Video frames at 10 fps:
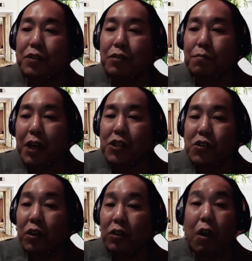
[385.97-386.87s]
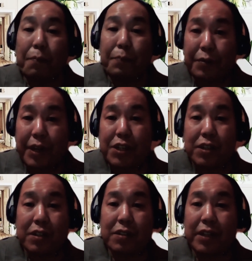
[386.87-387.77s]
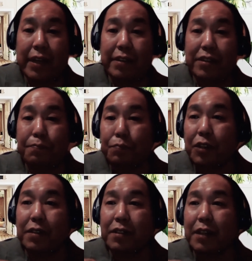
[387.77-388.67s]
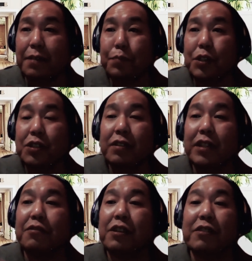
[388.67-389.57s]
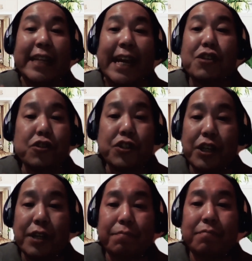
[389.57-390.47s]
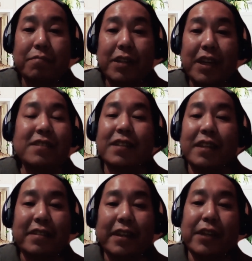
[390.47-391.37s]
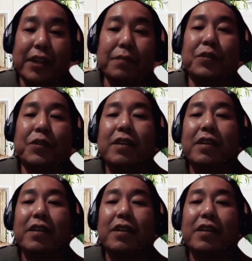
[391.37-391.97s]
much on operations, then that relationship, it's not there anymore.